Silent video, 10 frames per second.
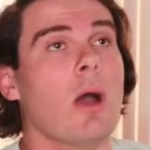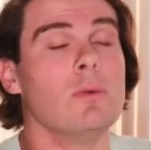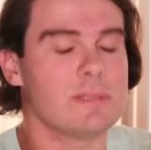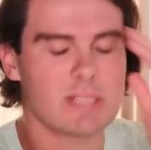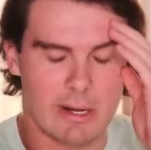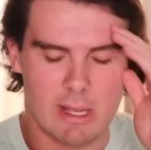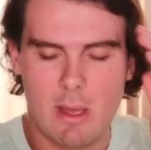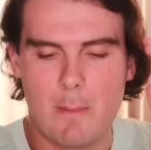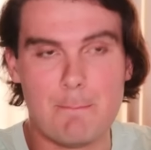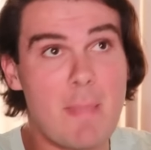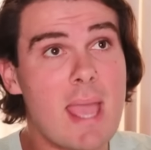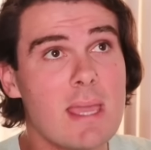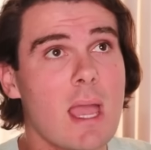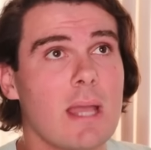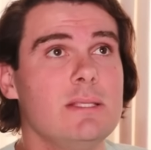sorry. May
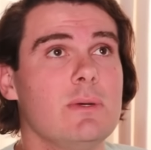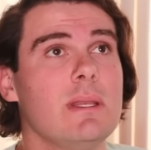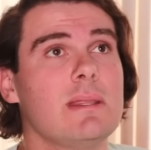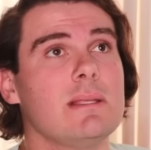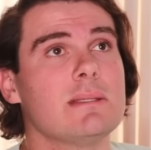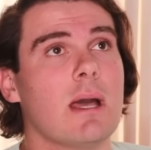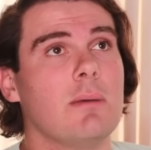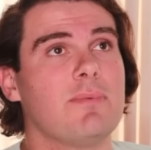I do anything to help for